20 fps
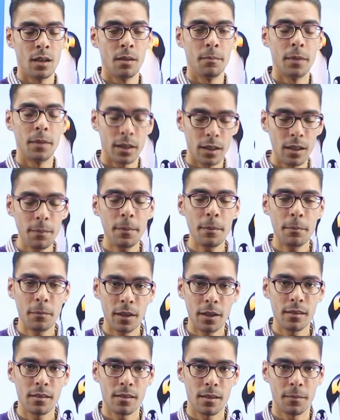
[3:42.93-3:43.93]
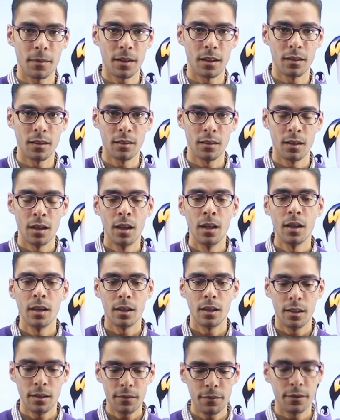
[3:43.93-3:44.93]
But keep in mind something.
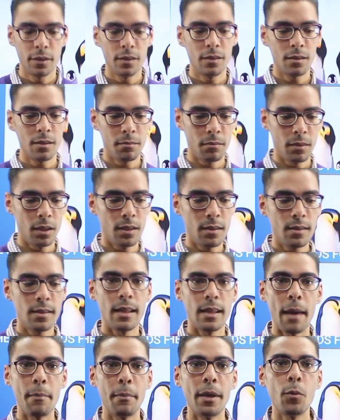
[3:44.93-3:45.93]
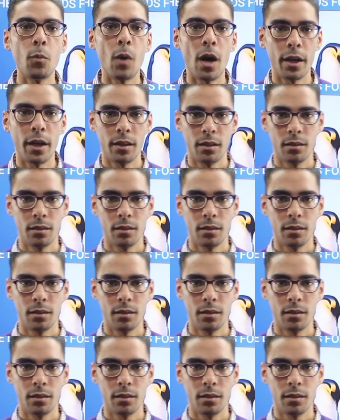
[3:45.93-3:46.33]
Give reason means tell me why.